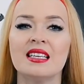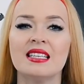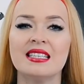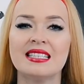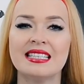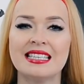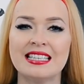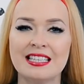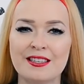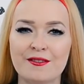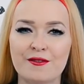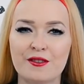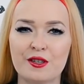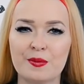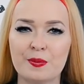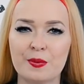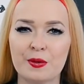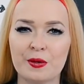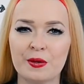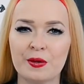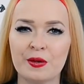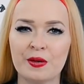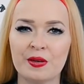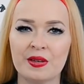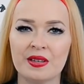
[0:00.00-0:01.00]

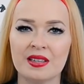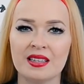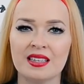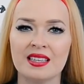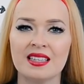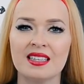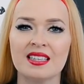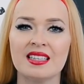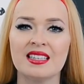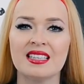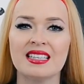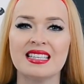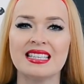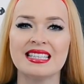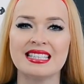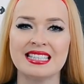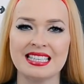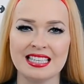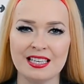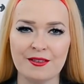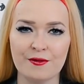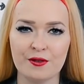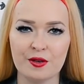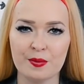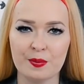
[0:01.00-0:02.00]
Deliverable,
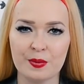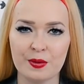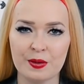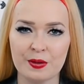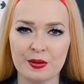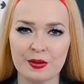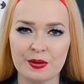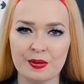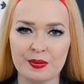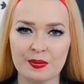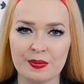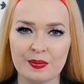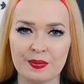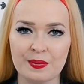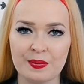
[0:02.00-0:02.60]
deliverable.